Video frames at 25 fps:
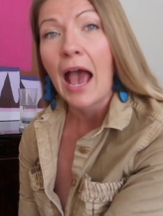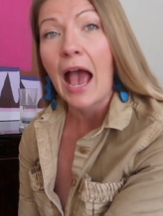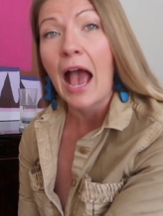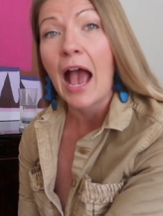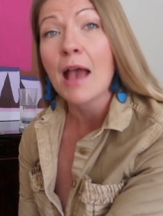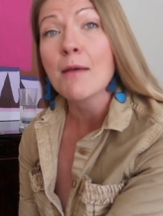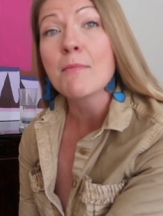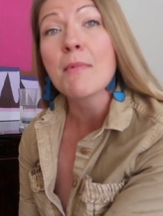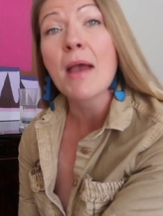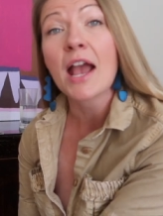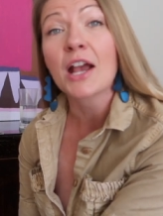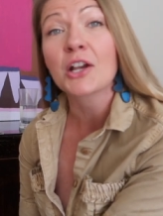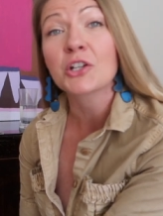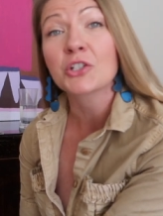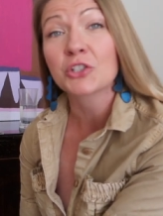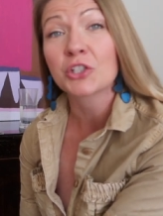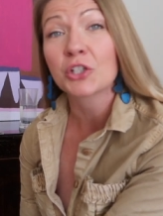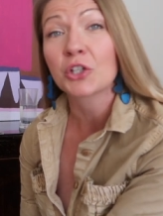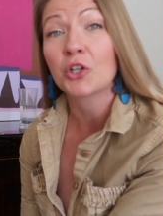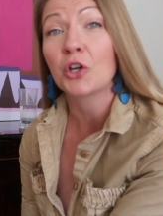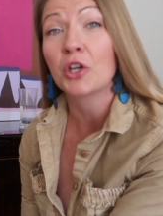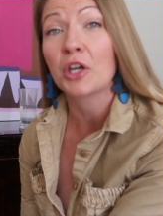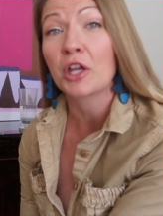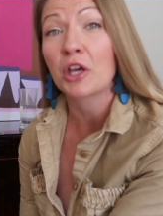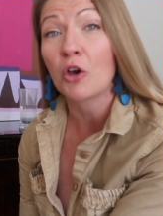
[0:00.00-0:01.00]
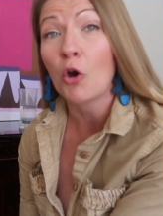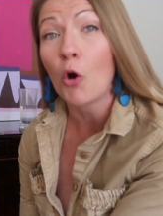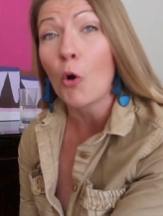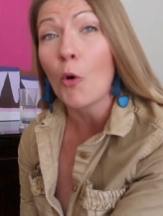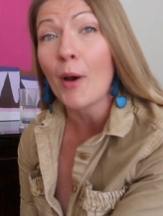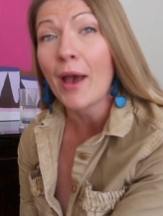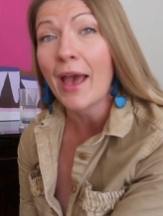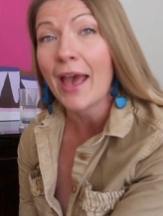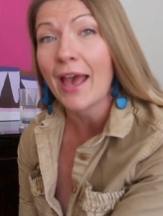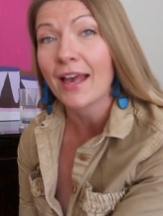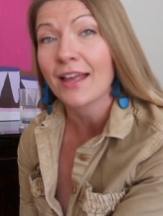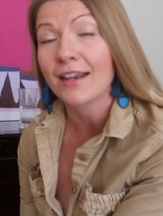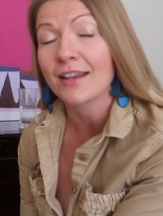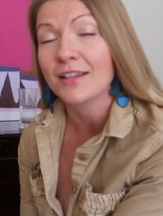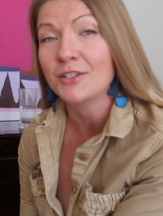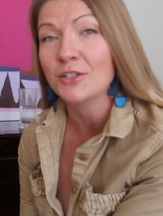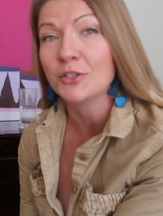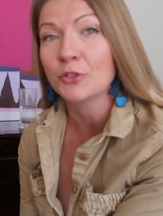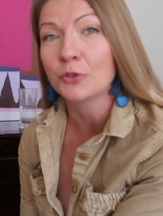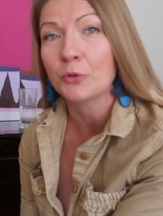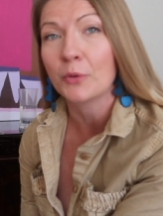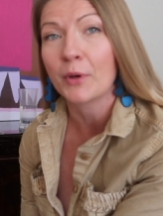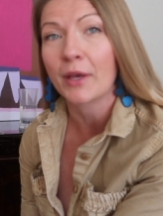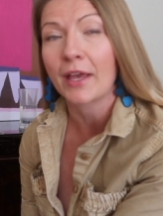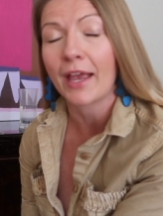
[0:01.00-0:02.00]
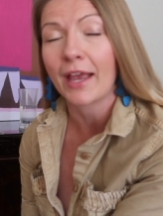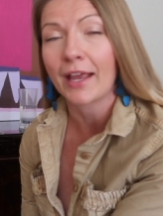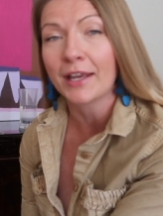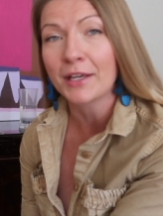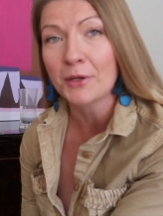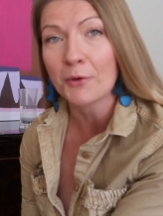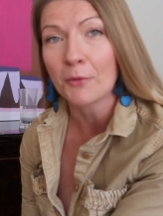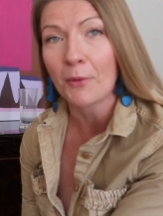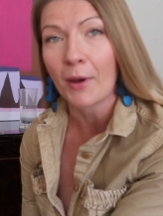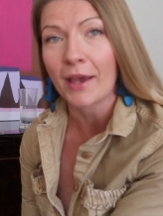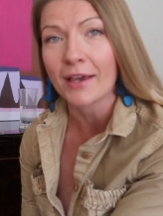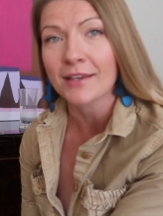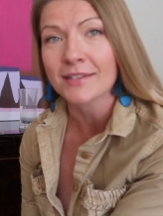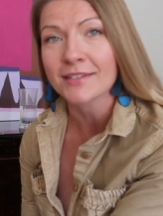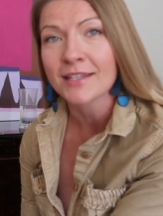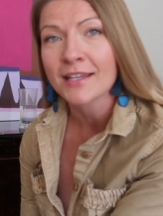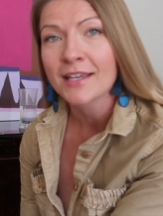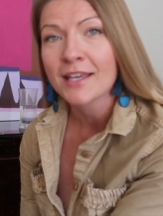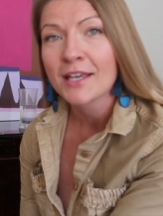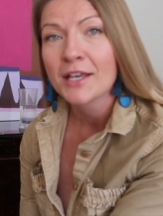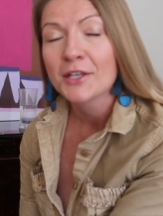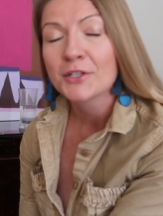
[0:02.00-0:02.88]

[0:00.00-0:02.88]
I'm actually going to go ahead and do it anyways.